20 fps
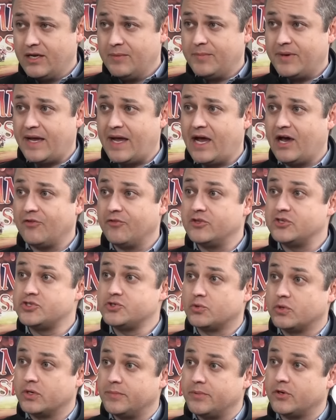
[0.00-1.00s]
but how the
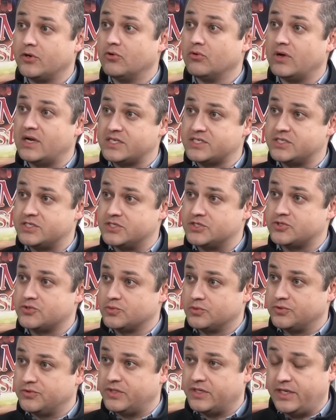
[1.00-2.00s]
story progresses
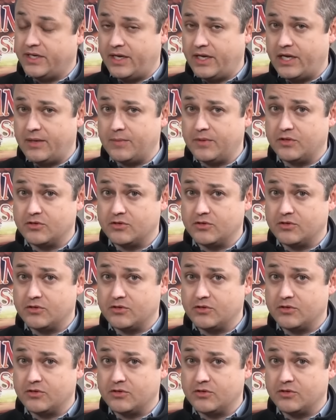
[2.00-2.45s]
through the game.